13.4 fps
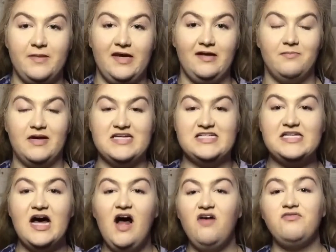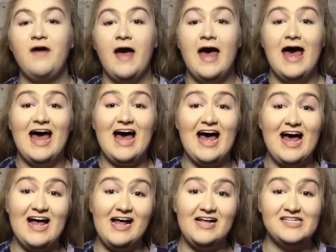made myself,
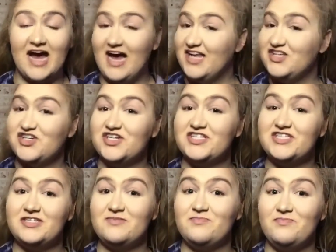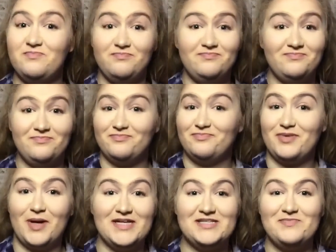and I just
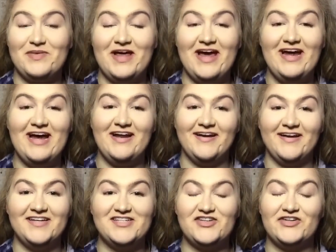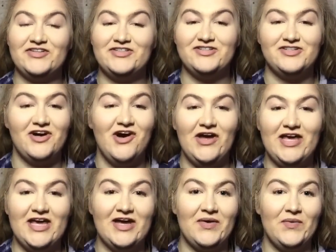press play and I start
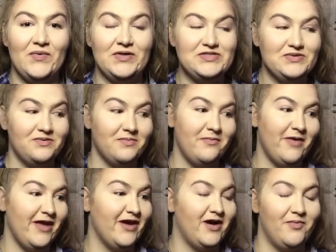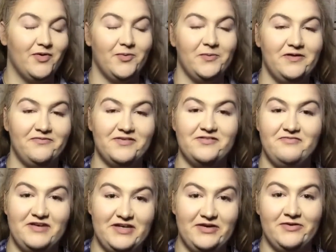talking or doing my makeup or whatever the
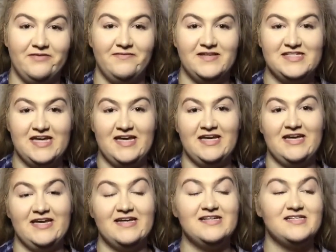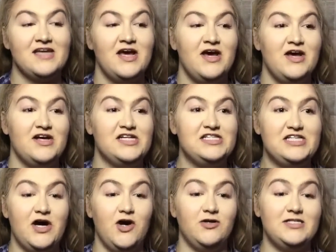video of the day is.
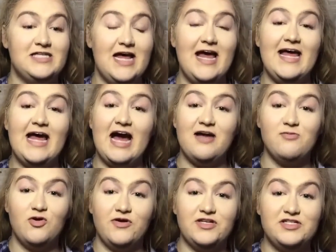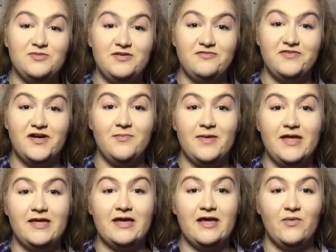So today I'm going to be
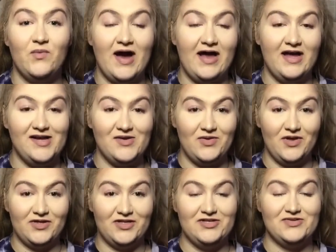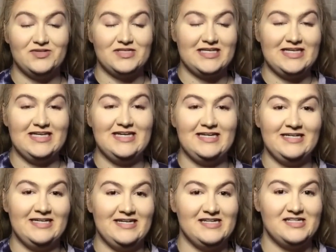filming why I no longer use Keen.
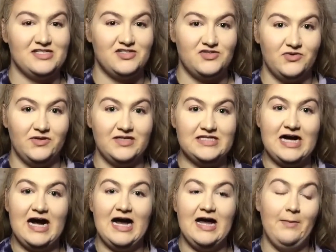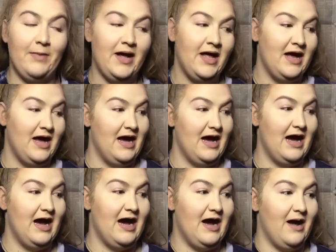It is a story time.
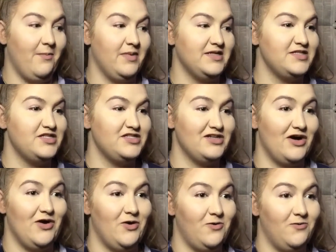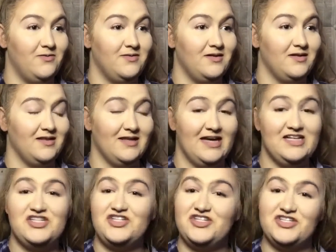Um, so
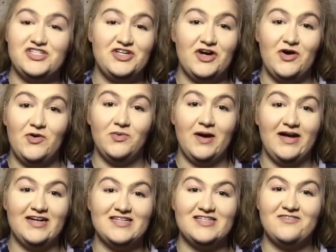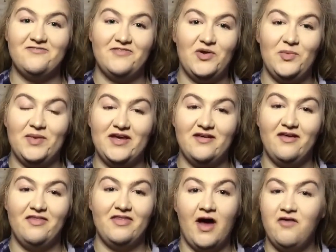let's just go right into filming
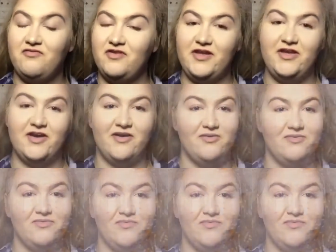that video.